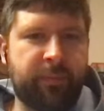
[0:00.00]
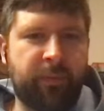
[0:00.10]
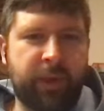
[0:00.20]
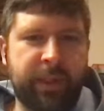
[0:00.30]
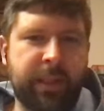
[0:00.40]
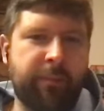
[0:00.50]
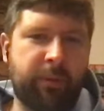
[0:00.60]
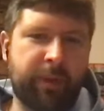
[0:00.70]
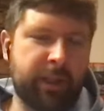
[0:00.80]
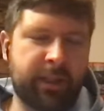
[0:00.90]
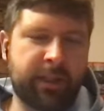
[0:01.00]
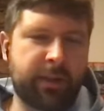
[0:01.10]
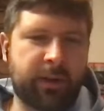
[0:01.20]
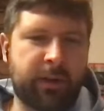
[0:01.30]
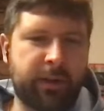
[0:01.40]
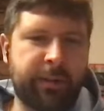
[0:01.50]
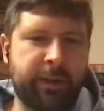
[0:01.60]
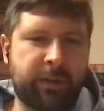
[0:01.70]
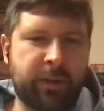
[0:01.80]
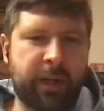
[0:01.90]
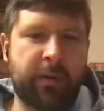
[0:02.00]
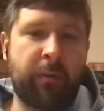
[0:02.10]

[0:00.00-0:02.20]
when the temple buildings are going to be torn down,